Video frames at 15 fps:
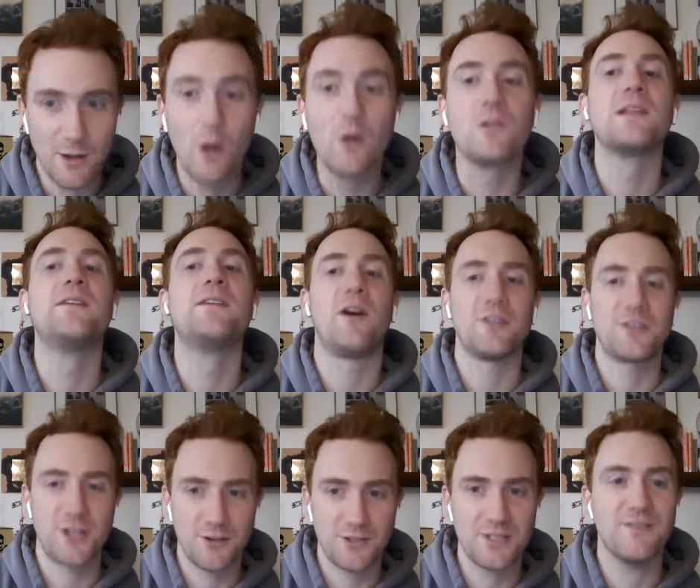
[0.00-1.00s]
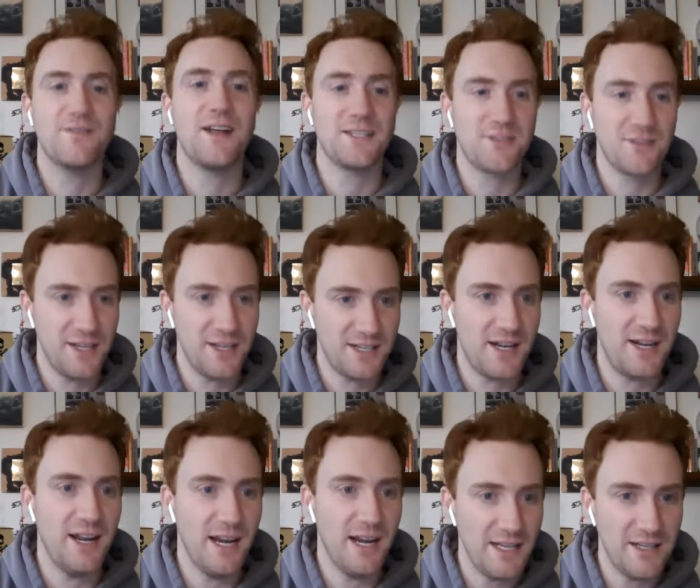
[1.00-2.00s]
Oh, Linval Joseph, that's who they signed,
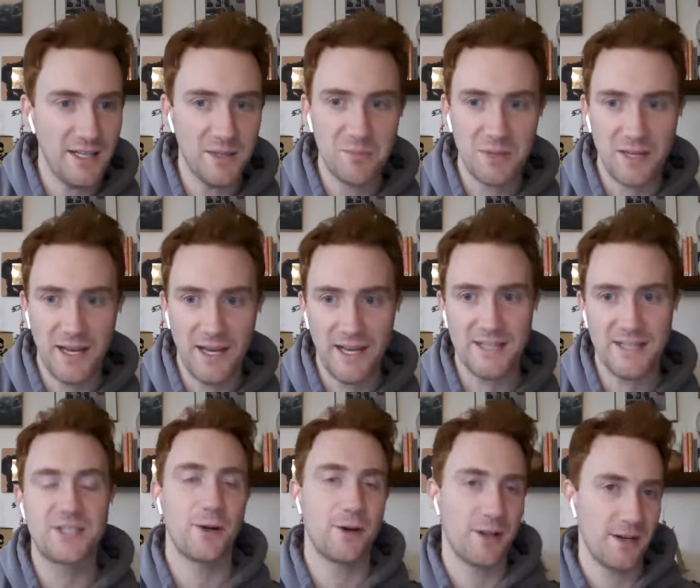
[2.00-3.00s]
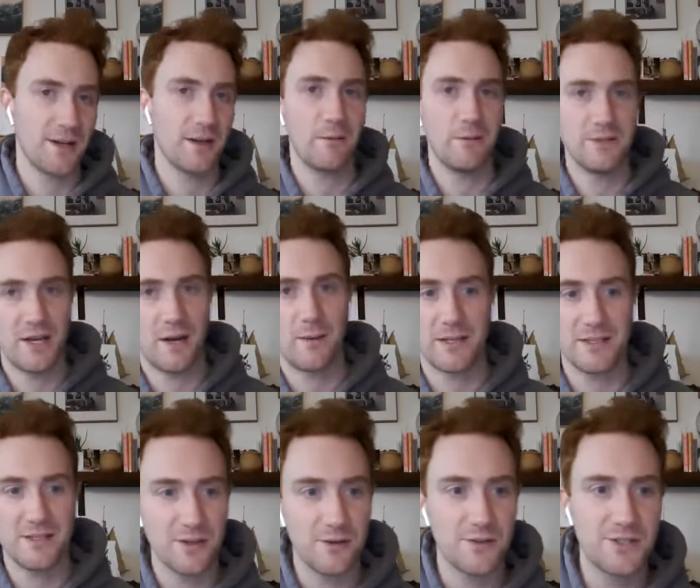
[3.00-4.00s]
and he did play, and so did Ndamukong Suh.